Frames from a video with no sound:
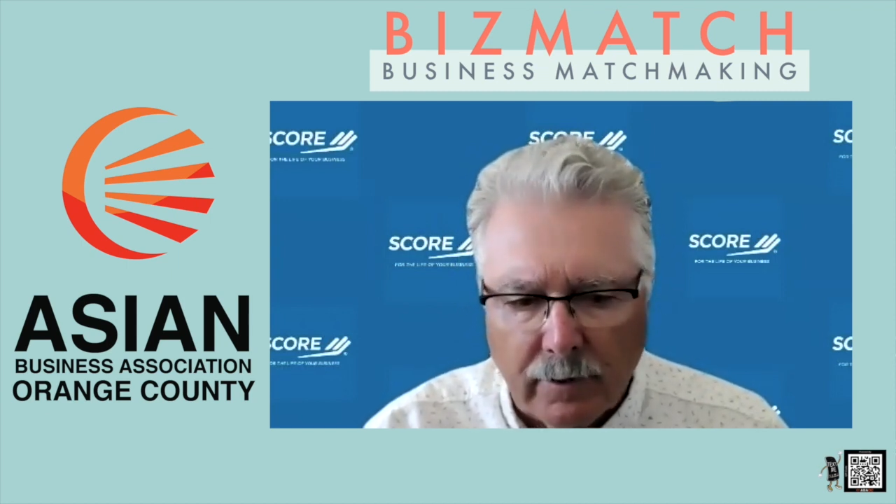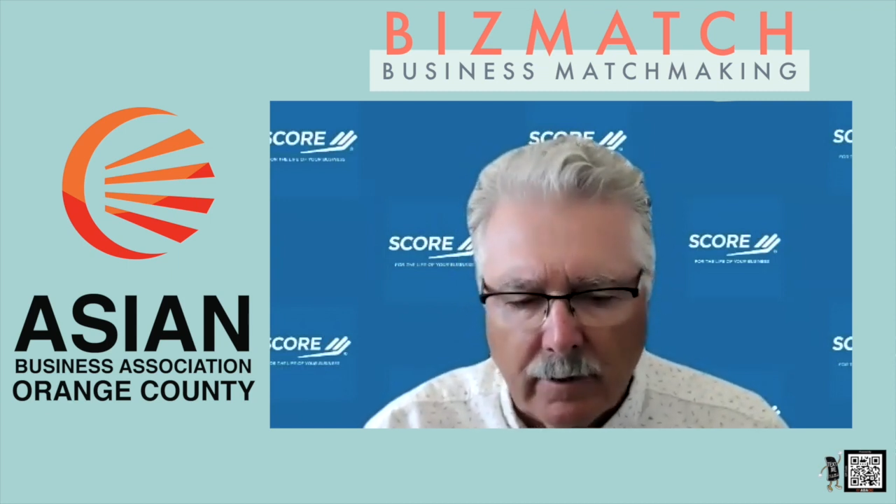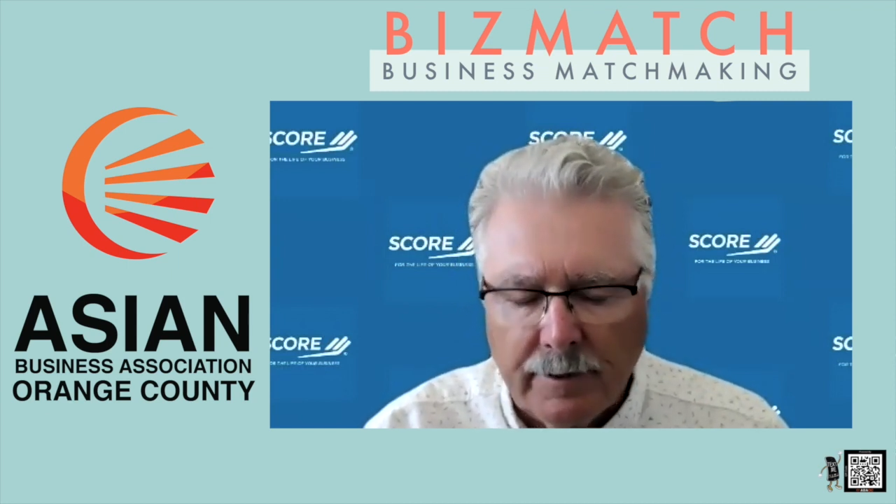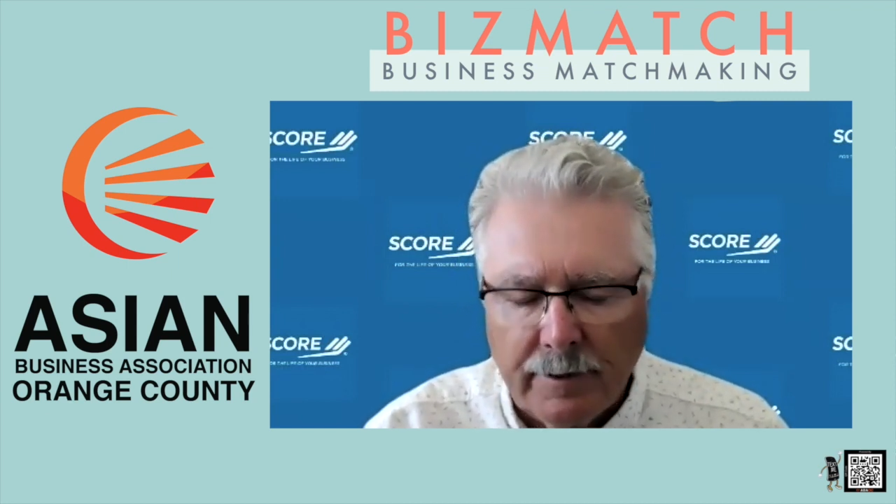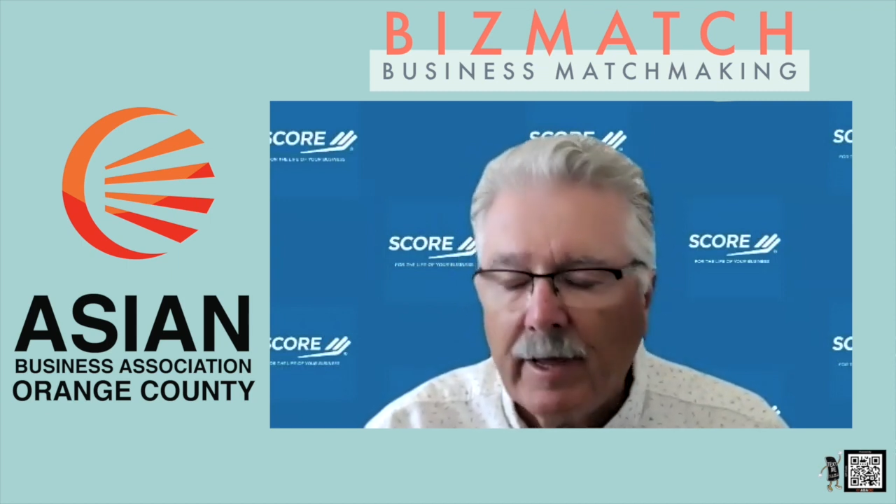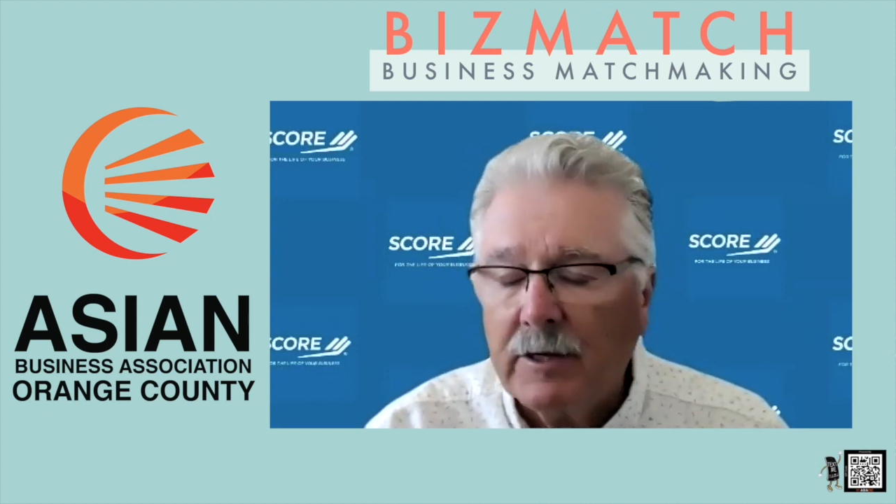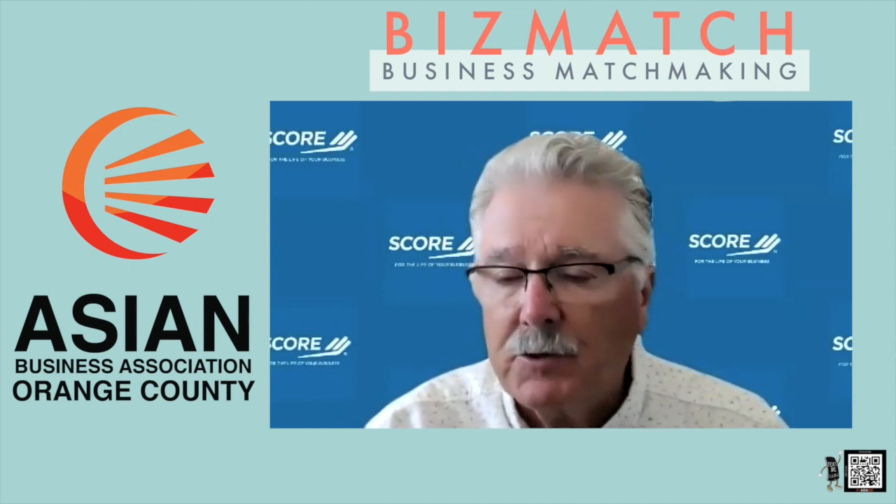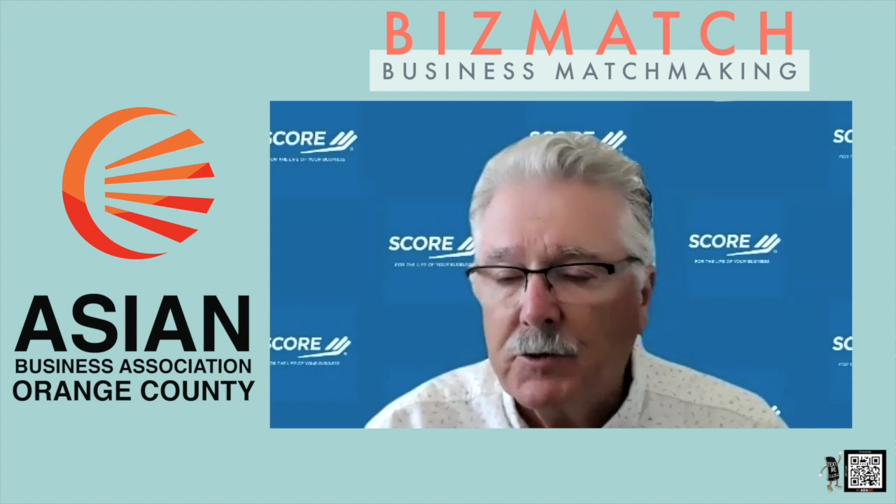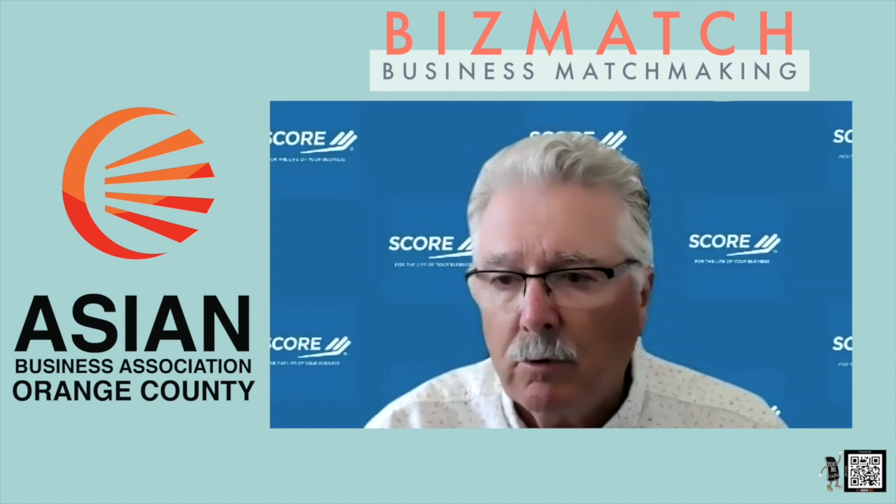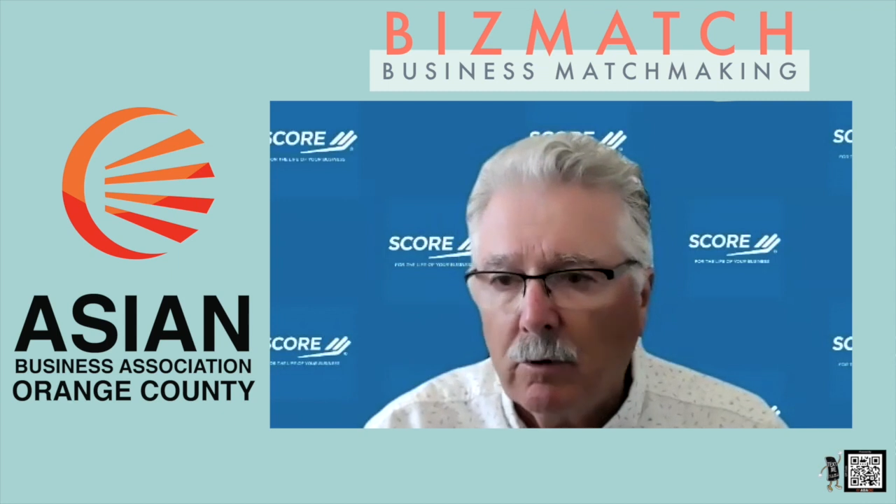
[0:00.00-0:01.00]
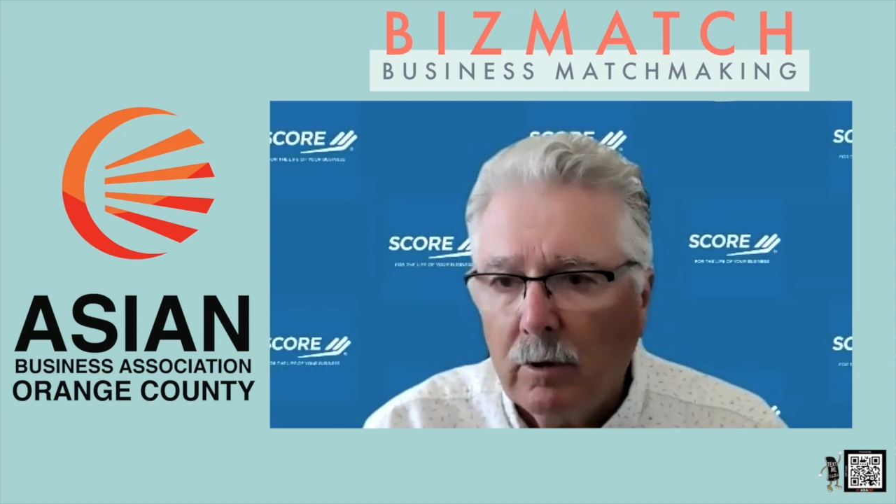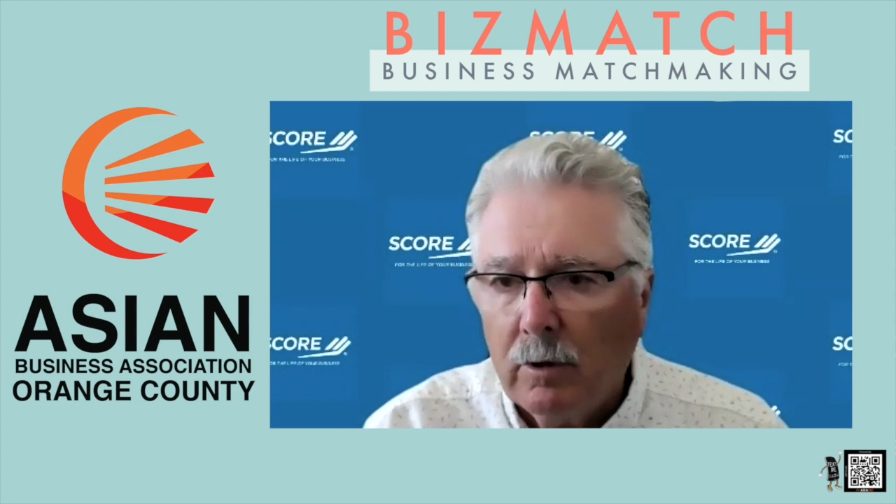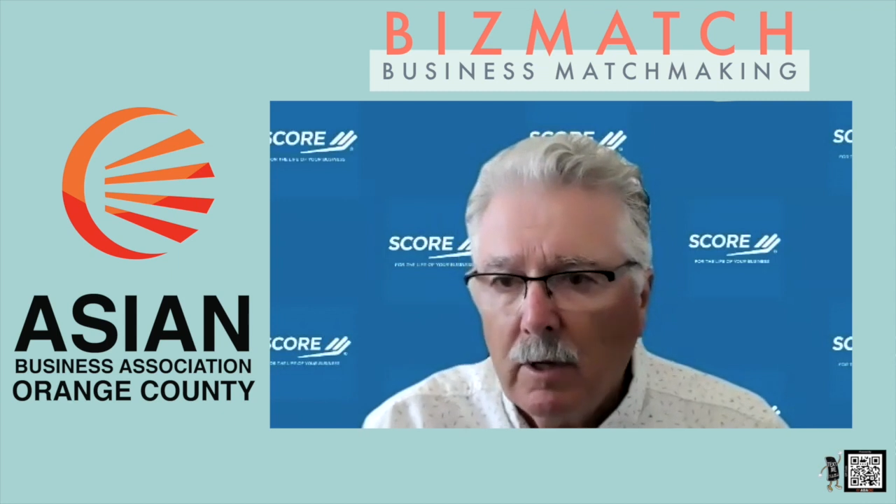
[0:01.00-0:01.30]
contextual